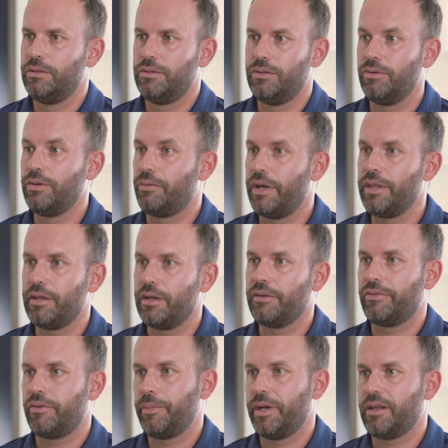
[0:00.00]
doing the right thing
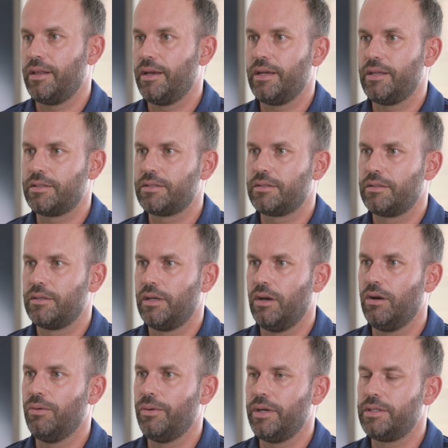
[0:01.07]
for my clients
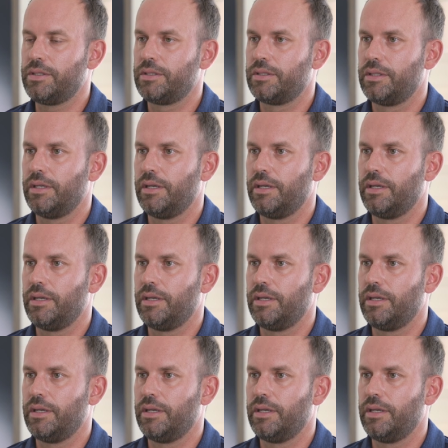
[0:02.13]
always.